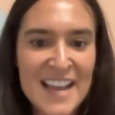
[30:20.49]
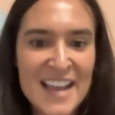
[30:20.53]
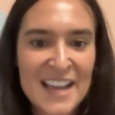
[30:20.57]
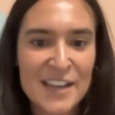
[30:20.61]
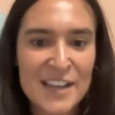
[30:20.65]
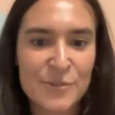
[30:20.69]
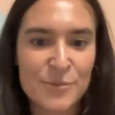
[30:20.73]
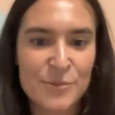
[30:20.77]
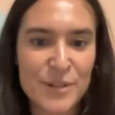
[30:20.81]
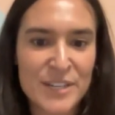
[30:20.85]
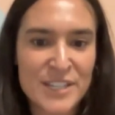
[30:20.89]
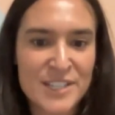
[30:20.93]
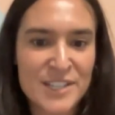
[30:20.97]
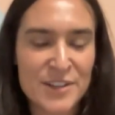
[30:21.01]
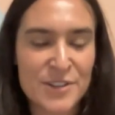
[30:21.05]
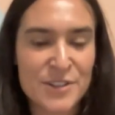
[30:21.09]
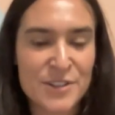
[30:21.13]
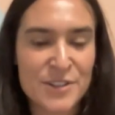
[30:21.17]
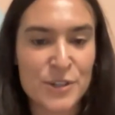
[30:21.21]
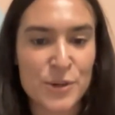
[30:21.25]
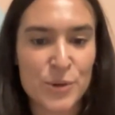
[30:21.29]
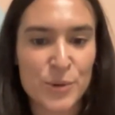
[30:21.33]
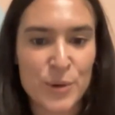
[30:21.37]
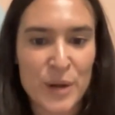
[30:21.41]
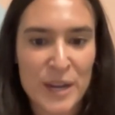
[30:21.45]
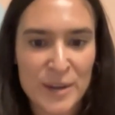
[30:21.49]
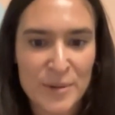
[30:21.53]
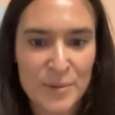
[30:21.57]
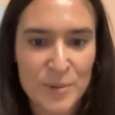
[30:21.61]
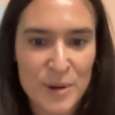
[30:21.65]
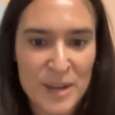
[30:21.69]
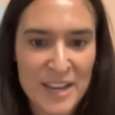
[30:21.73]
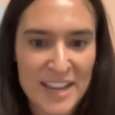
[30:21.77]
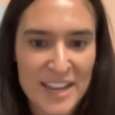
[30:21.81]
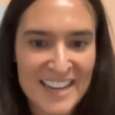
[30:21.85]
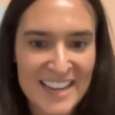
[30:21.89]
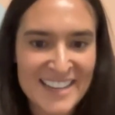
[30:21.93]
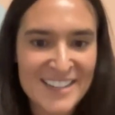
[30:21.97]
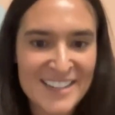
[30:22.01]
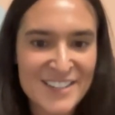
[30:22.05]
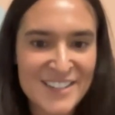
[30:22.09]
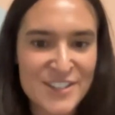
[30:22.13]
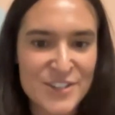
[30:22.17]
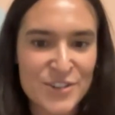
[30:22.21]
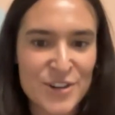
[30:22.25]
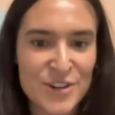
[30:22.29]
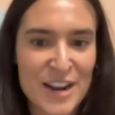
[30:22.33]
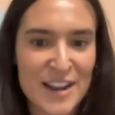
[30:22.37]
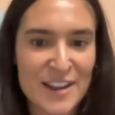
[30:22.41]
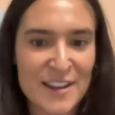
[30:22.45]
and resale is a great way to
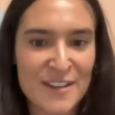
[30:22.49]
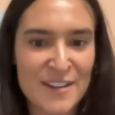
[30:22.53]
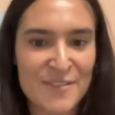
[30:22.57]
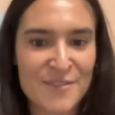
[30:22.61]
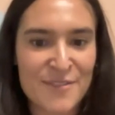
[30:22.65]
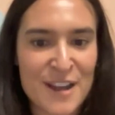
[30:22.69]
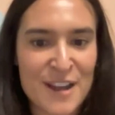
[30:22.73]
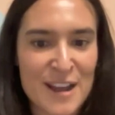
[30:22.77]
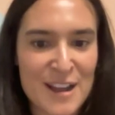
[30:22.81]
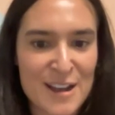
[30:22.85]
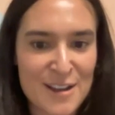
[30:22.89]
drive